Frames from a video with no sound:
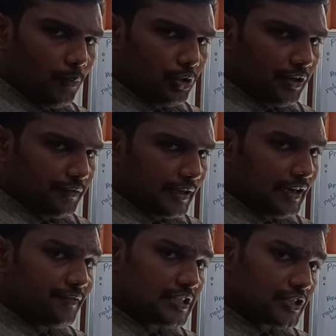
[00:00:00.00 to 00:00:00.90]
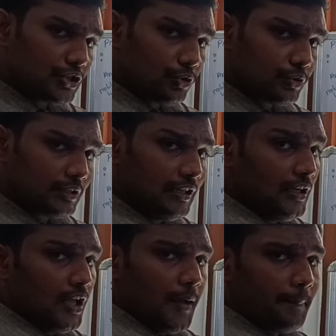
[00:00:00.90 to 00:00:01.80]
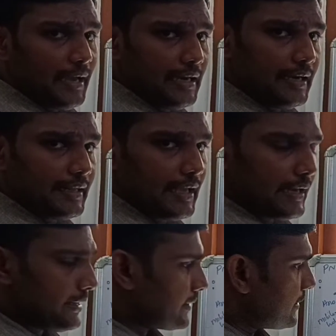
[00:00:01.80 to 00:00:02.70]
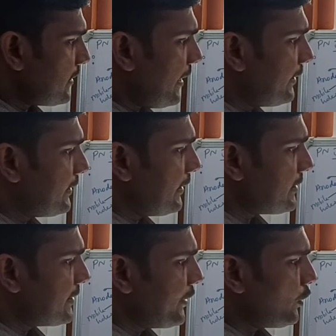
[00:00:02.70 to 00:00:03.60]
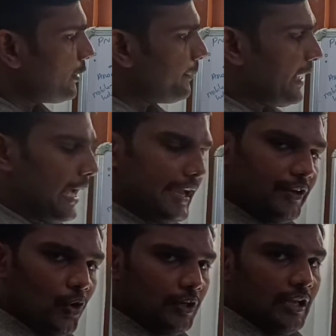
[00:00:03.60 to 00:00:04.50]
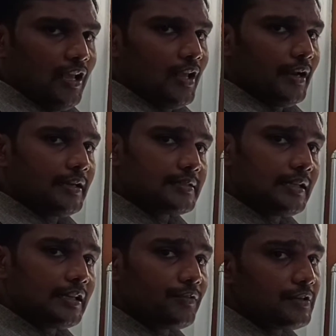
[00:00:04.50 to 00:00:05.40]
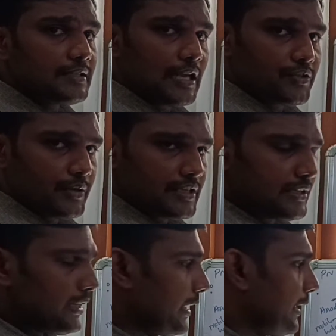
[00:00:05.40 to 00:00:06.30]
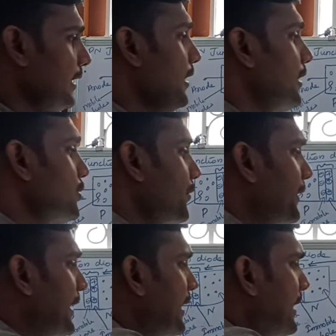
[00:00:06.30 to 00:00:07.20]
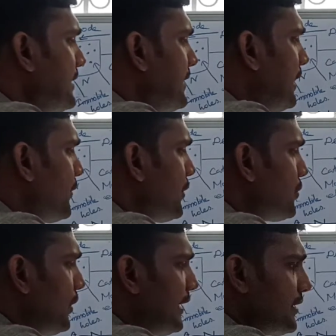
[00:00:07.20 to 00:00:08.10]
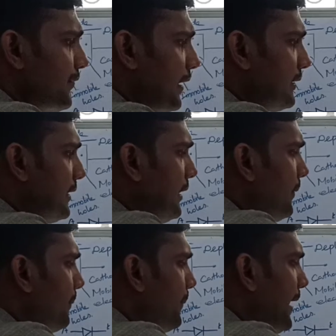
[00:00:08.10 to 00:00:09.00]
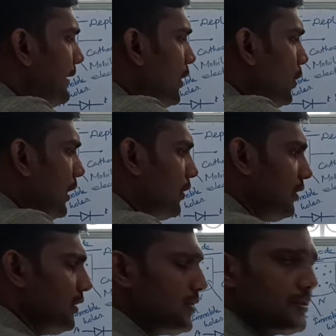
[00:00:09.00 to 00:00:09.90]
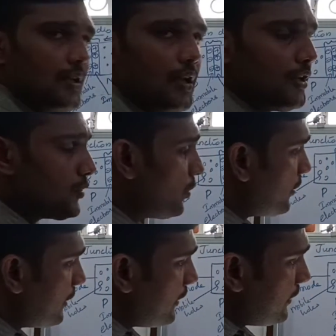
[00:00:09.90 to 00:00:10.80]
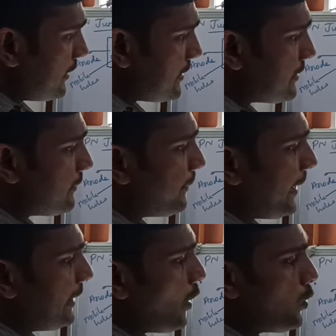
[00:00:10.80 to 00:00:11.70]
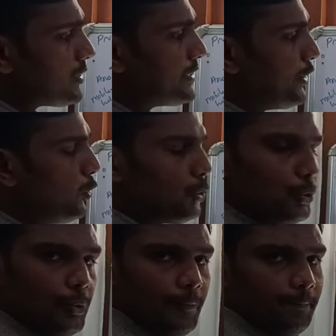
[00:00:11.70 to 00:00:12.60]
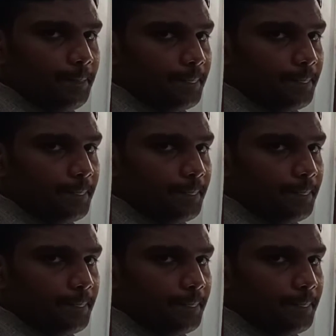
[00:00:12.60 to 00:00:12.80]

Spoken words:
amount of current which is due to the minority carriers, right? That is denoted by I naught. It is the reverse saturation current. So if you are increasing the reverse voltage further, breakdown occurs. So this breakdown is due to